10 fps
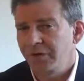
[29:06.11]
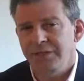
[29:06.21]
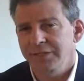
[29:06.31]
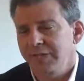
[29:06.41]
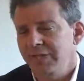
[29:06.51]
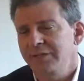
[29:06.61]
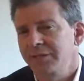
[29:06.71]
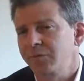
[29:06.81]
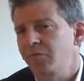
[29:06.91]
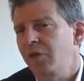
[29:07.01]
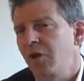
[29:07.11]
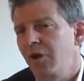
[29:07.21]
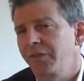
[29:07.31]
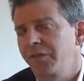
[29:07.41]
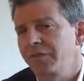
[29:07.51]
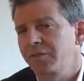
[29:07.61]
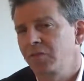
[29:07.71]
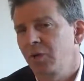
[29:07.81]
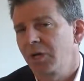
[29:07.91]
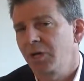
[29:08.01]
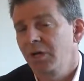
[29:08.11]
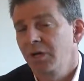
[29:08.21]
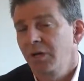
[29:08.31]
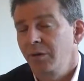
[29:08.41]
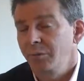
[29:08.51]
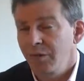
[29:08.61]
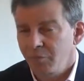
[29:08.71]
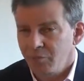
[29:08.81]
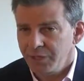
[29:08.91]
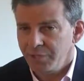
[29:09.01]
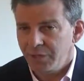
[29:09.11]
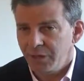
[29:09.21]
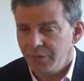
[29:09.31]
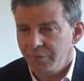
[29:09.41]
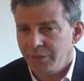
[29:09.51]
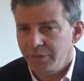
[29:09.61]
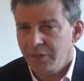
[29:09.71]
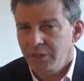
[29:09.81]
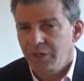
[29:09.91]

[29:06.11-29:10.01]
They just can't seem to recall things as well. Memory impairment.